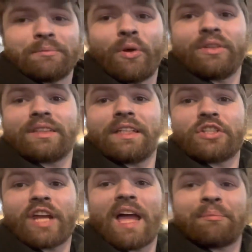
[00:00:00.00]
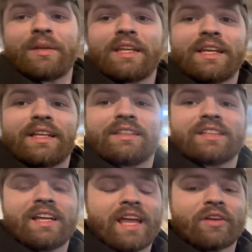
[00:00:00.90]
mostly Japanese
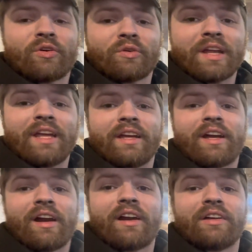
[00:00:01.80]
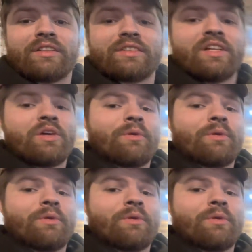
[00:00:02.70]
and Korean cars